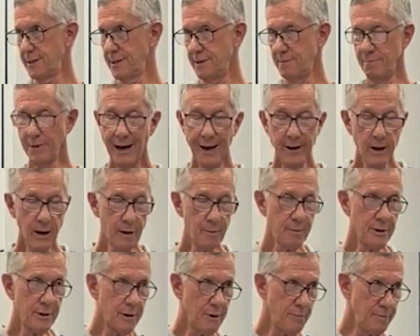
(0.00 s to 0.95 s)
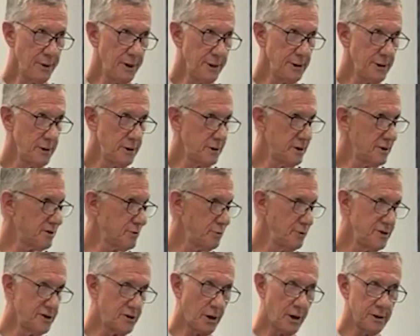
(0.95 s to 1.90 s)
In my humble opinion, this
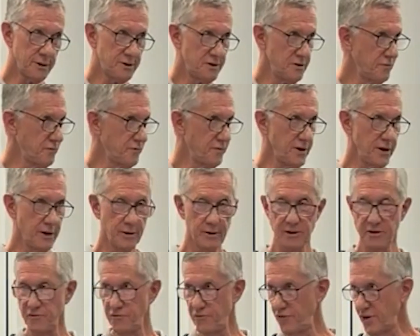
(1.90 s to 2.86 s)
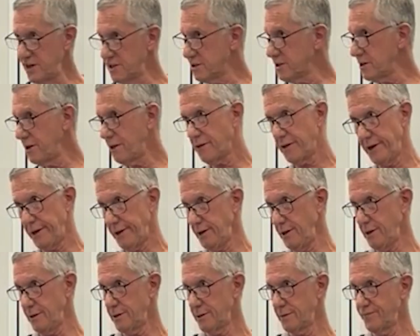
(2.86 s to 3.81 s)
results in very fuzzy
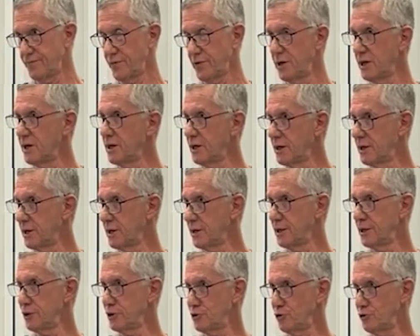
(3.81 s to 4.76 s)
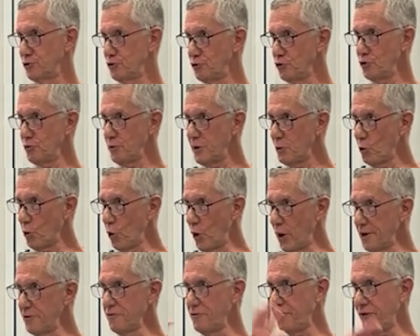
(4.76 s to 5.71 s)
thinking. So do me
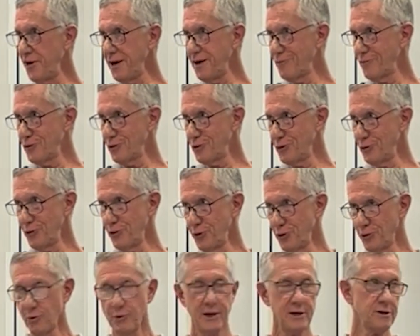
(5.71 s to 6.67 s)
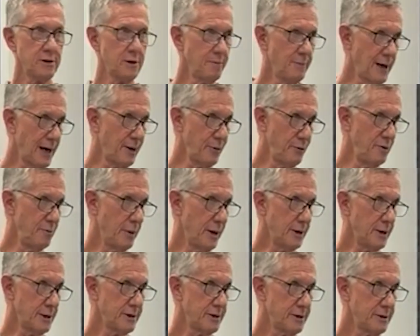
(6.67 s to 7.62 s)
one favor during the rest of my
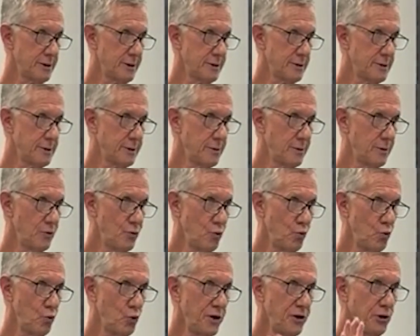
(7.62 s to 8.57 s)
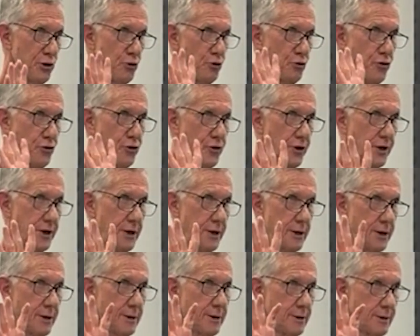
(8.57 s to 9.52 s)
remarks. When you
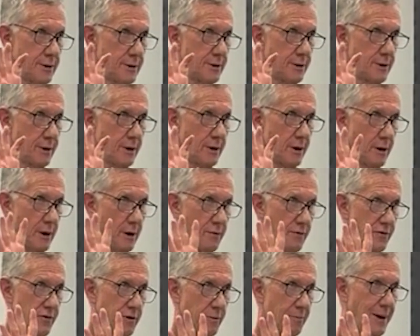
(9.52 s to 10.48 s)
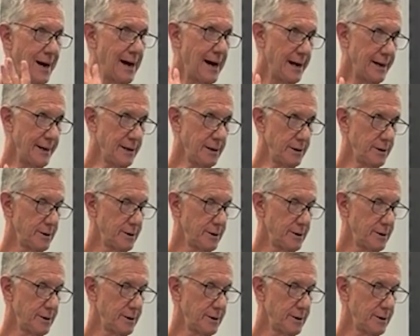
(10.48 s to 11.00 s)
think of the mind,